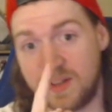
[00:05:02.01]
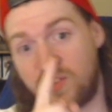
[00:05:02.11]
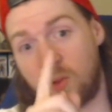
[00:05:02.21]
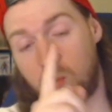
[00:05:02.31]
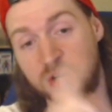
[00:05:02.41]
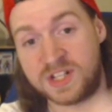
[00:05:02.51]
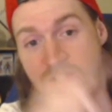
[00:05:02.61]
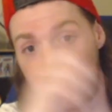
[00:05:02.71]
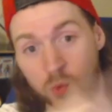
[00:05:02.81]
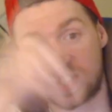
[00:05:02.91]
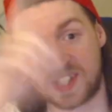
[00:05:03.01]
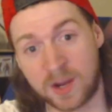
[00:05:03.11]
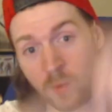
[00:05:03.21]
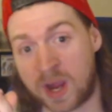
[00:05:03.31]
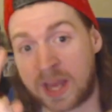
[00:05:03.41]
So we're dual
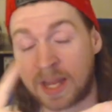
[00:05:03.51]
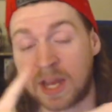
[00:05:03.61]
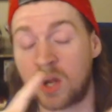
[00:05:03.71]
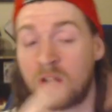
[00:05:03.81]
segueing here